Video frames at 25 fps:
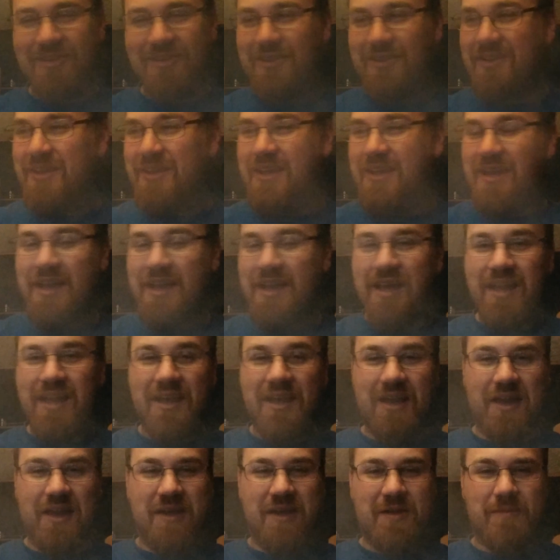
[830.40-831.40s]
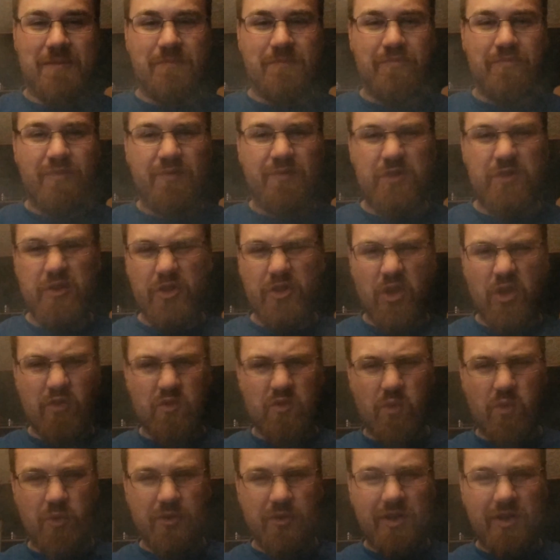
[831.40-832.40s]
there. If you hear that
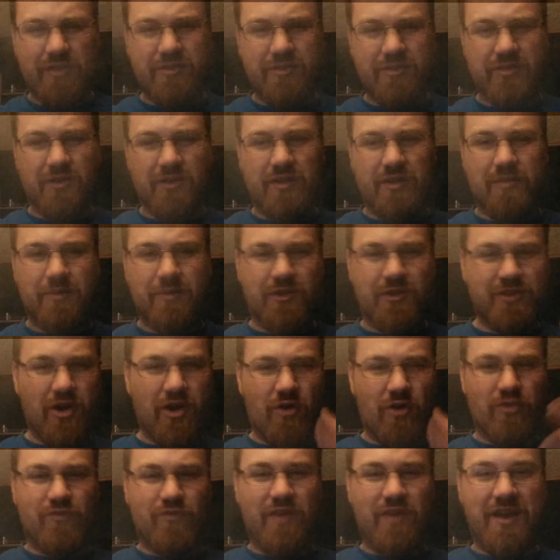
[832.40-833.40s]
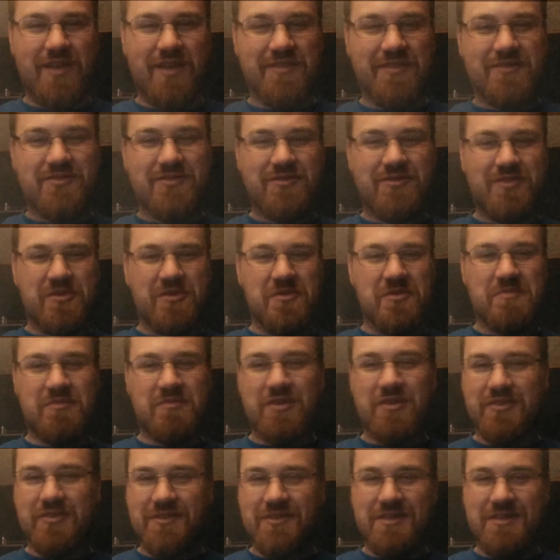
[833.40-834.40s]
roar, that's exhaust fans, so
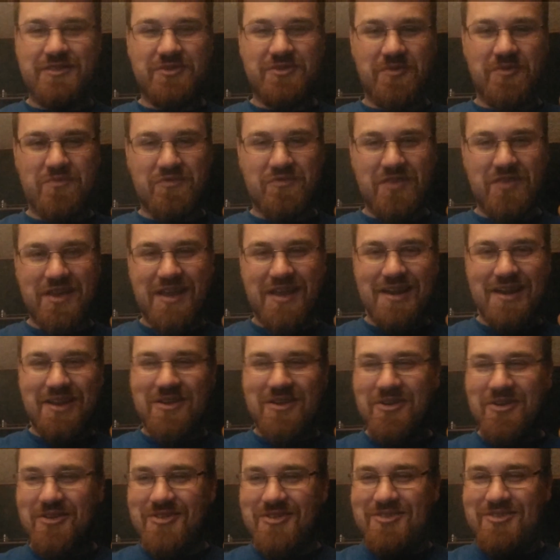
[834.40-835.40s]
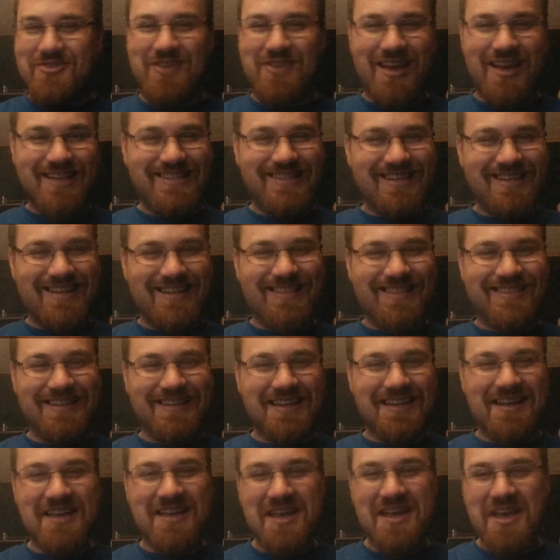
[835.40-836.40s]
because it gets so thick in here you can't see
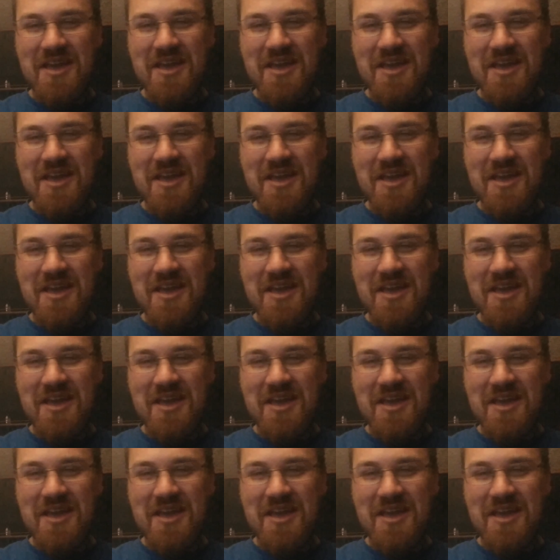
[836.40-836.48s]
anything.